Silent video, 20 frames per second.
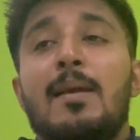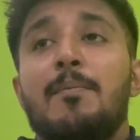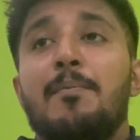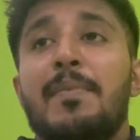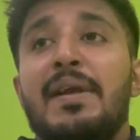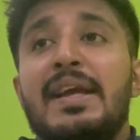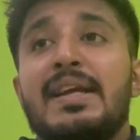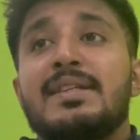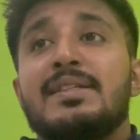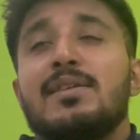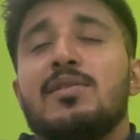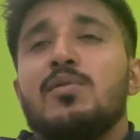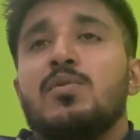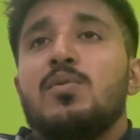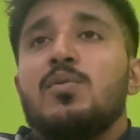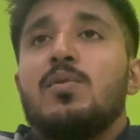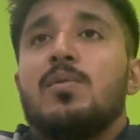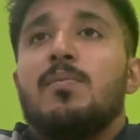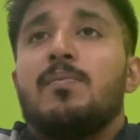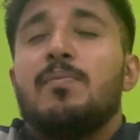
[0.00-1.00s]
makes
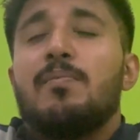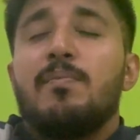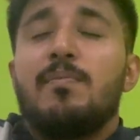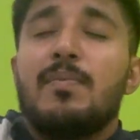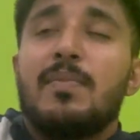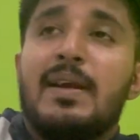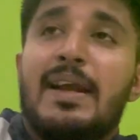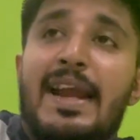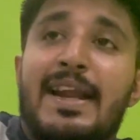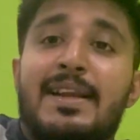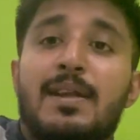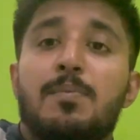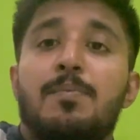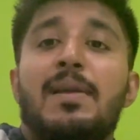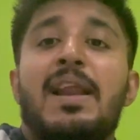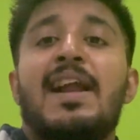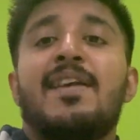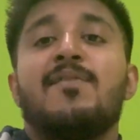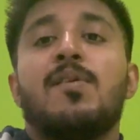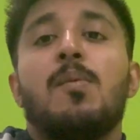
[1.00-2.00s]
you get a
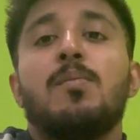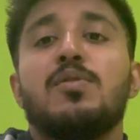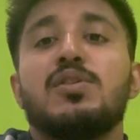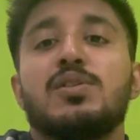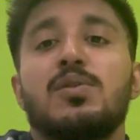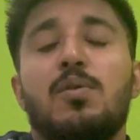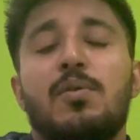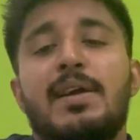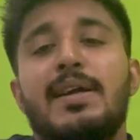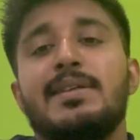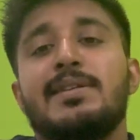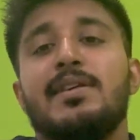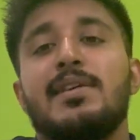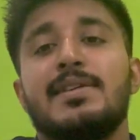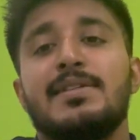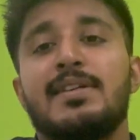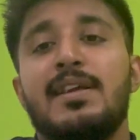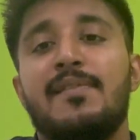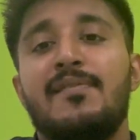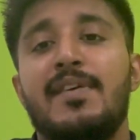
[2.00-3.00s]
platform to showcase
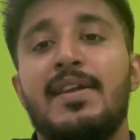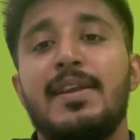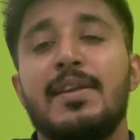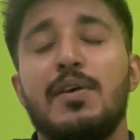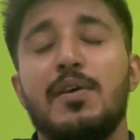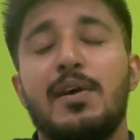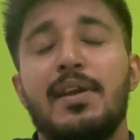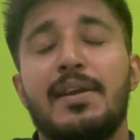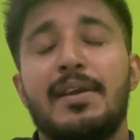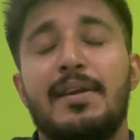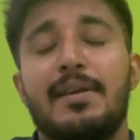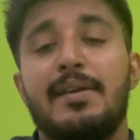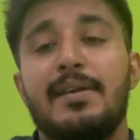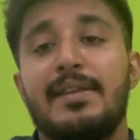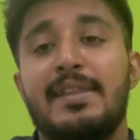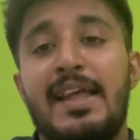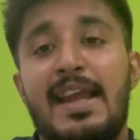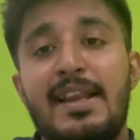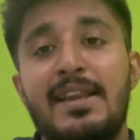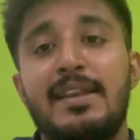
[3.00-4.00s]
yourself and you are
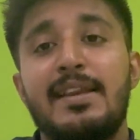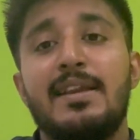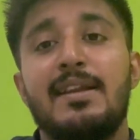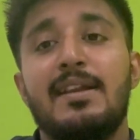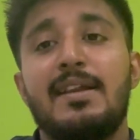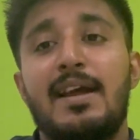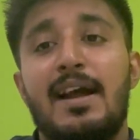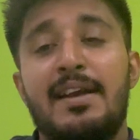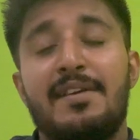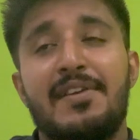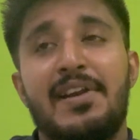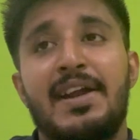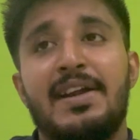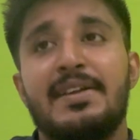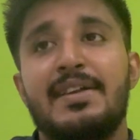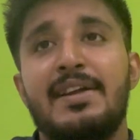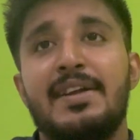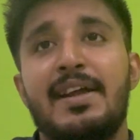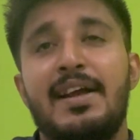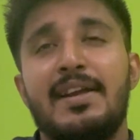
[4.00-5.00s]
then
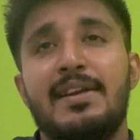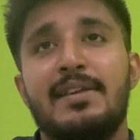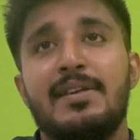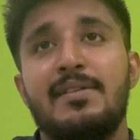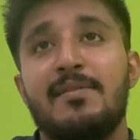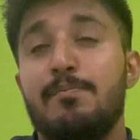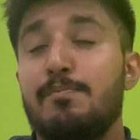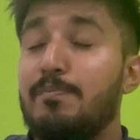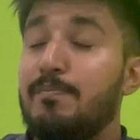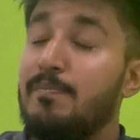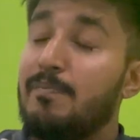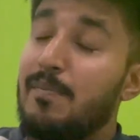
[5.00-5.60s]
attracted and